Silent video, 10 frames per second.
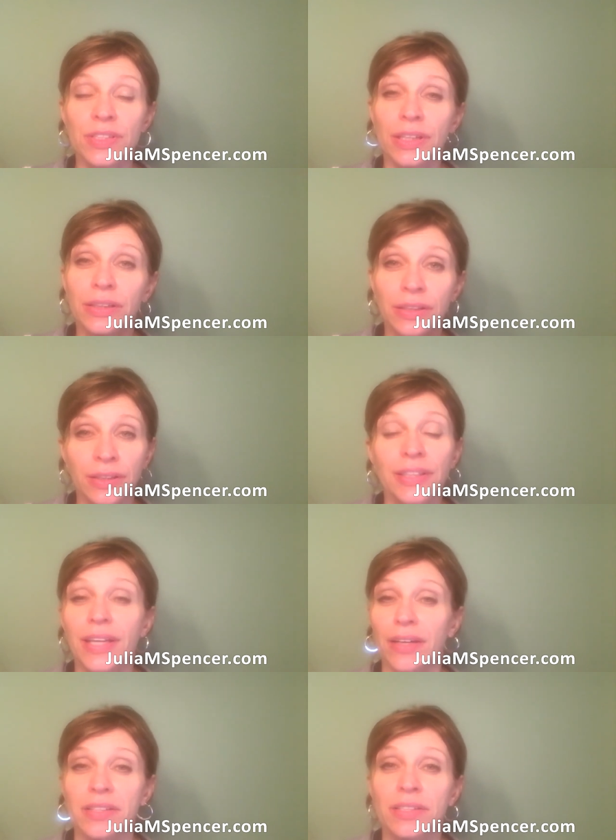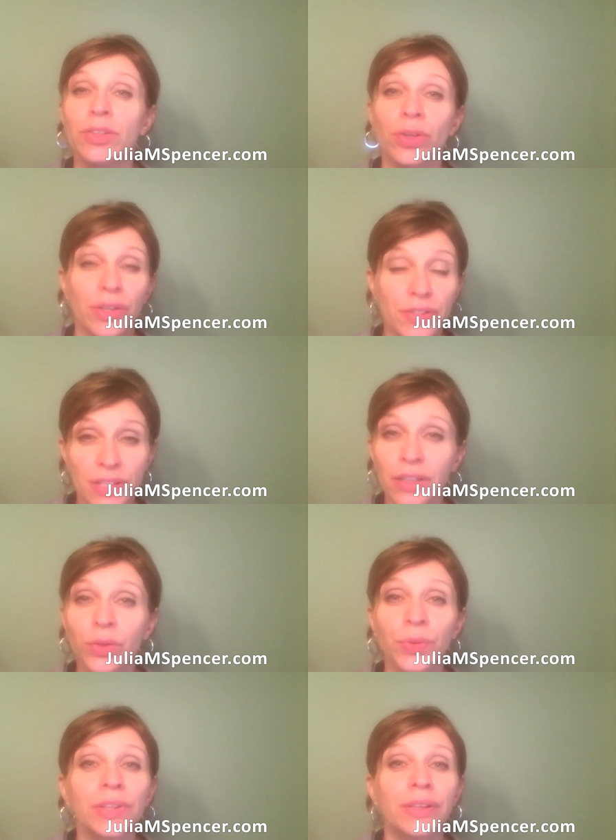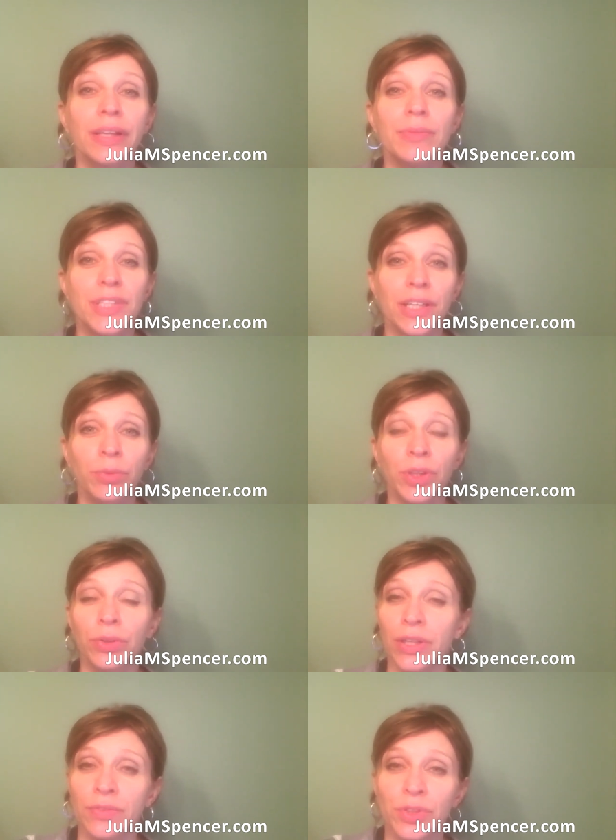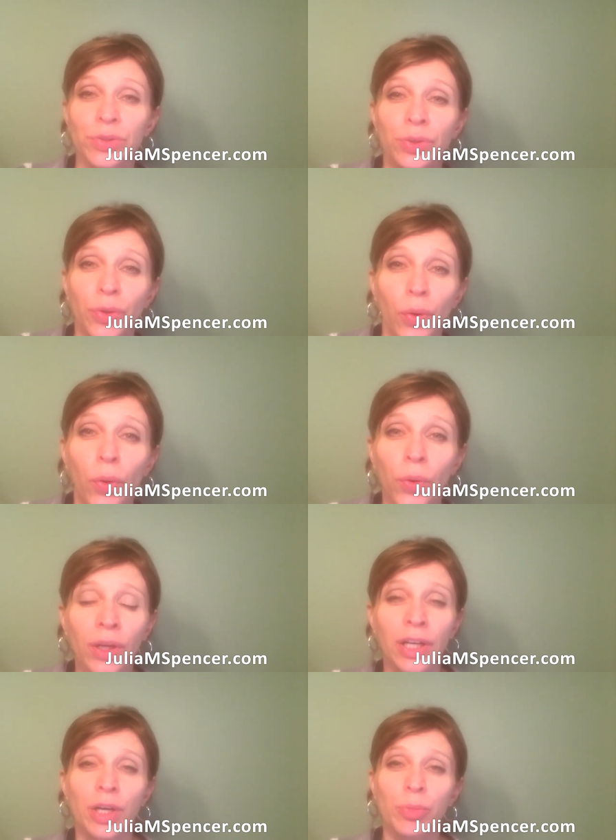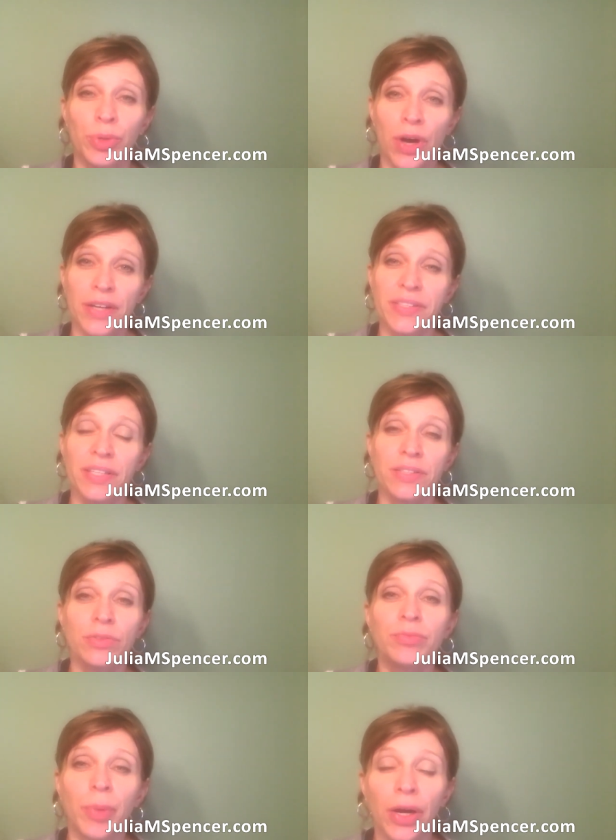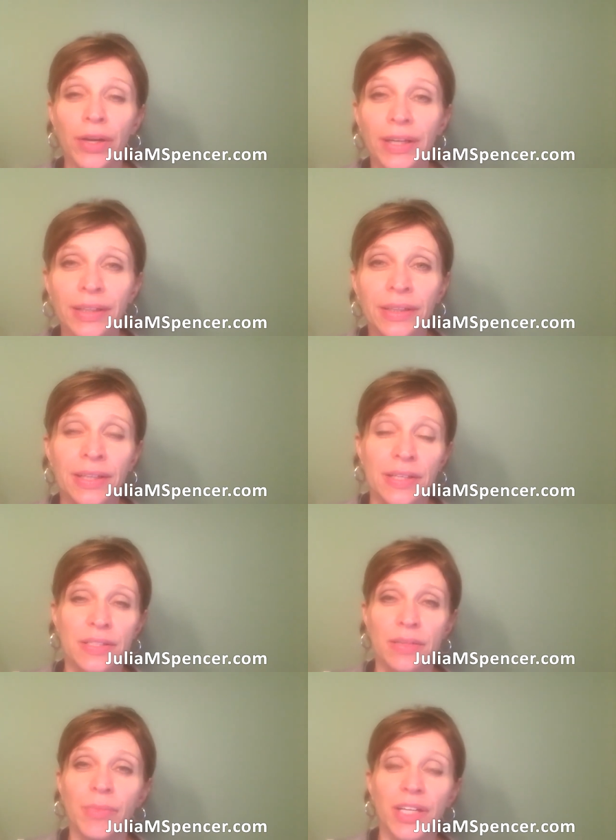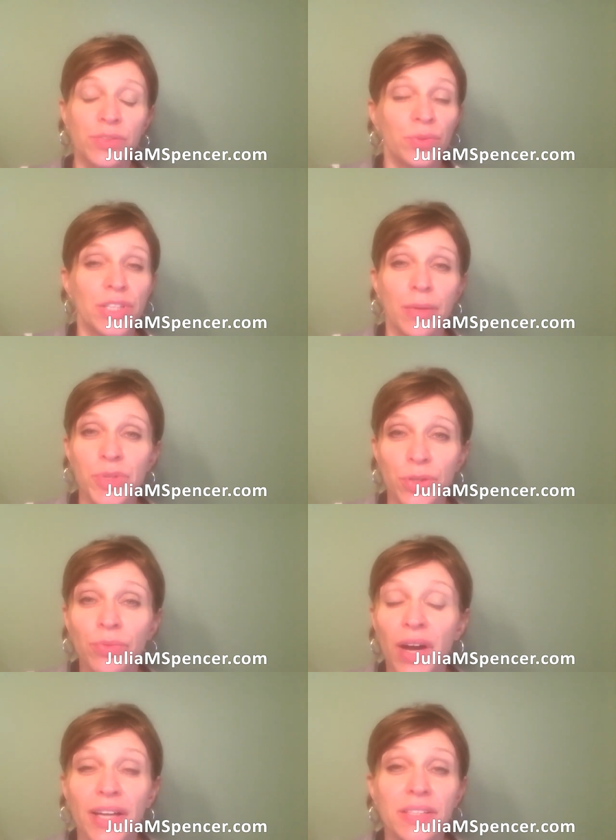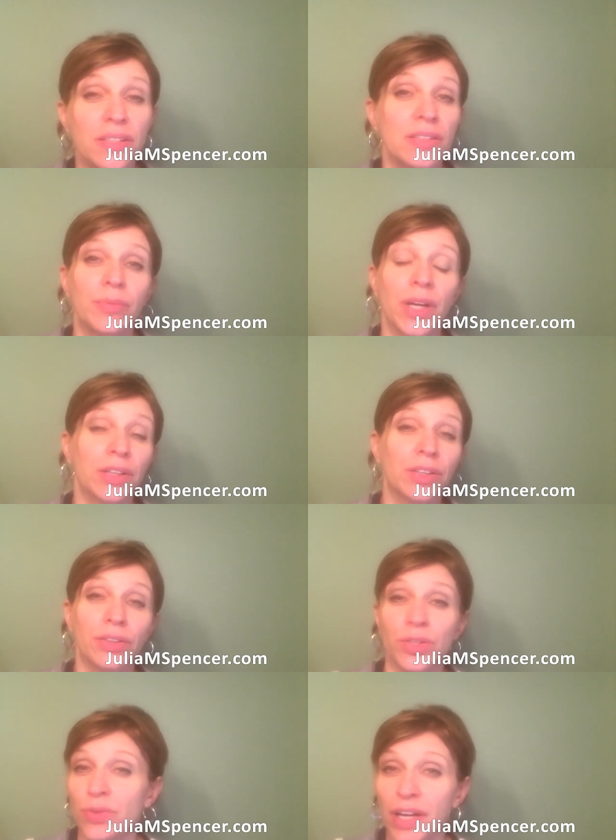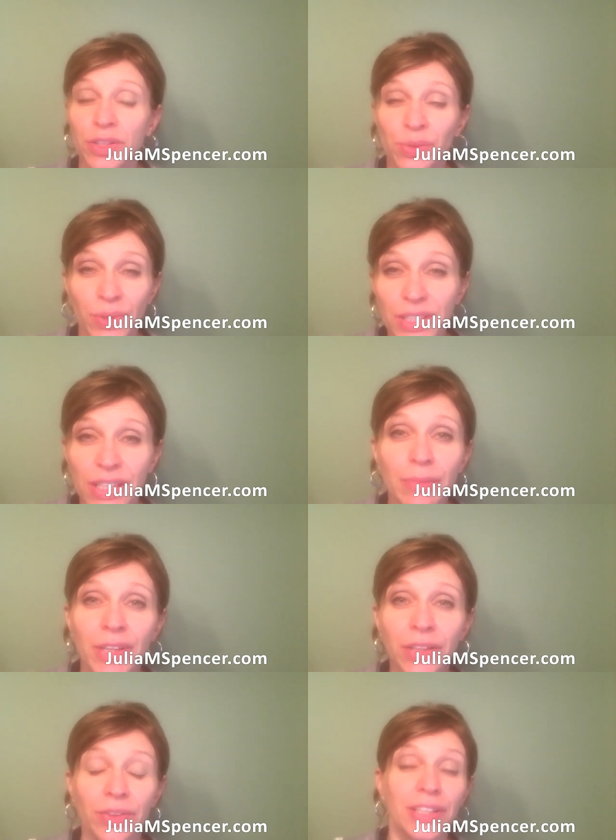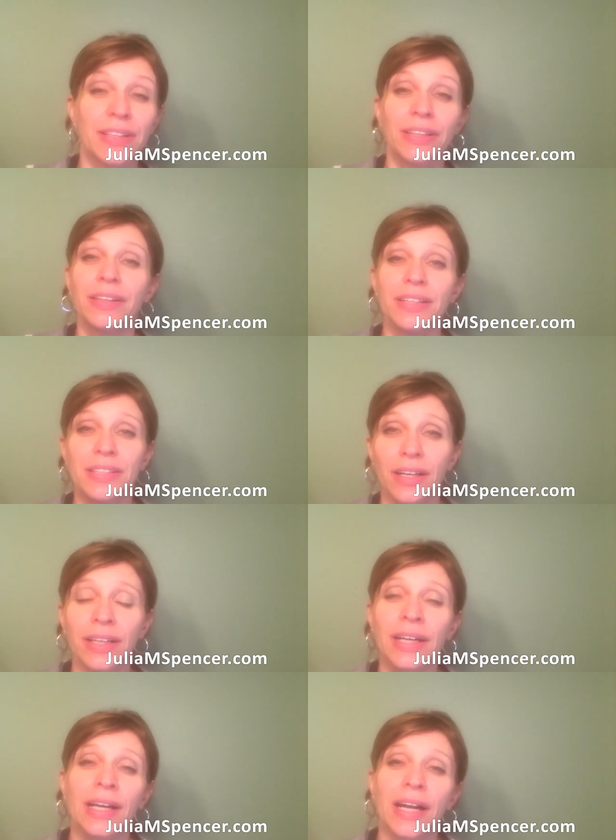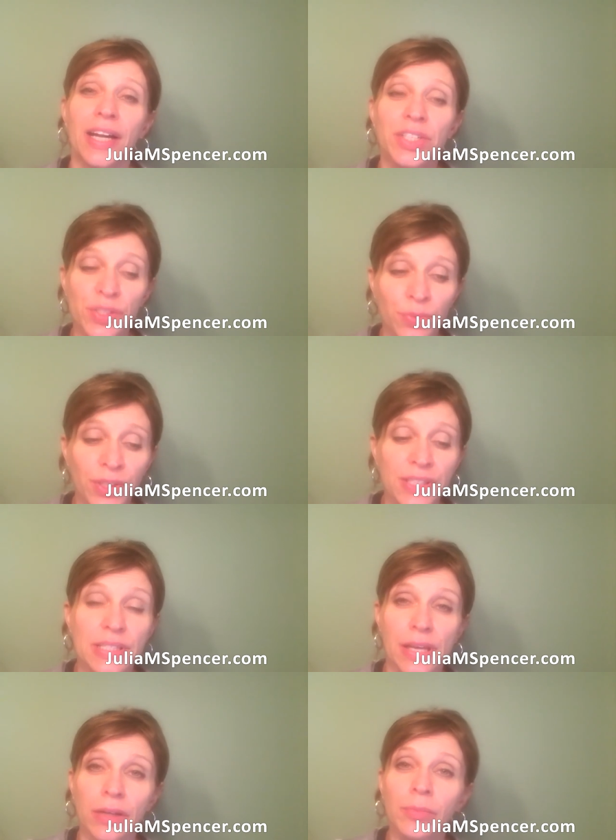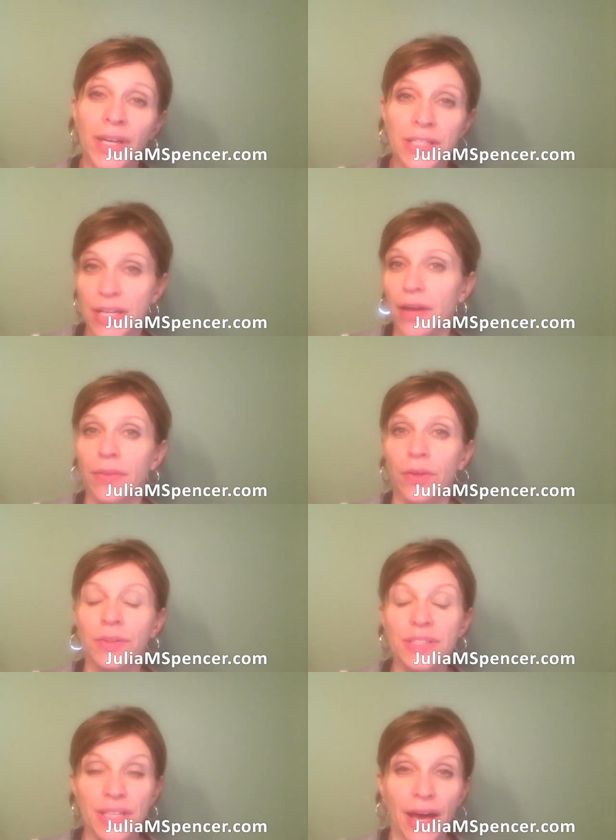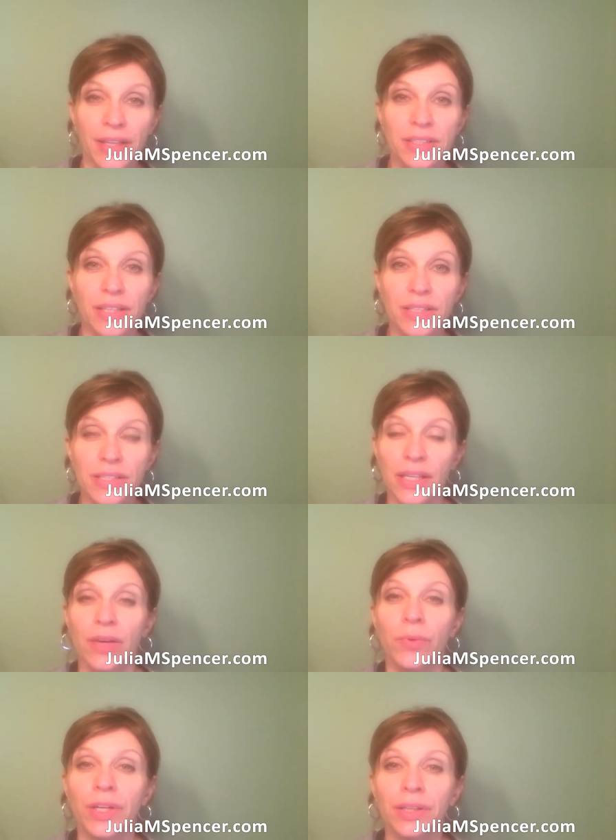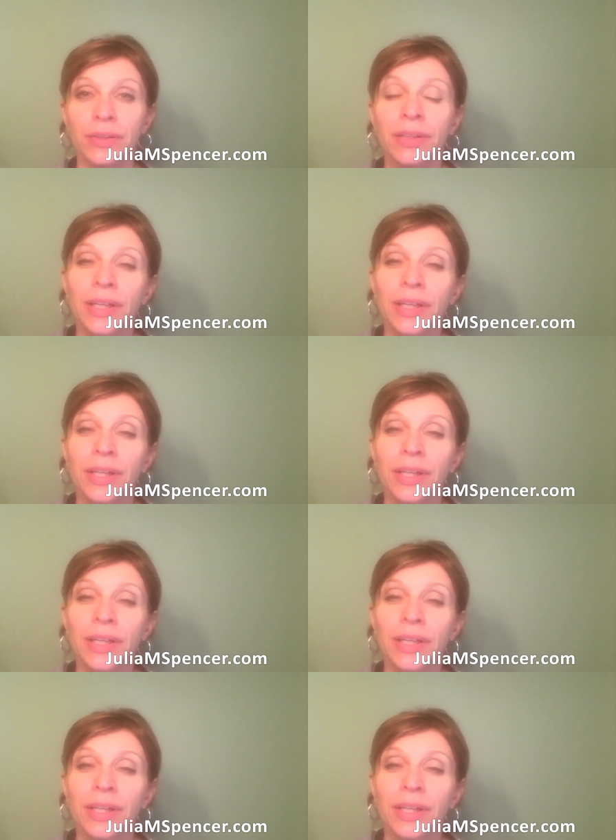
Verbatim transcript: and yes you know i'll sign a quit claim deed we don't have to do the whole process of barring somebody's redemption rights because i'm not going to try to redeem it or anything like that i just want to settle my debt on the taxes and i want to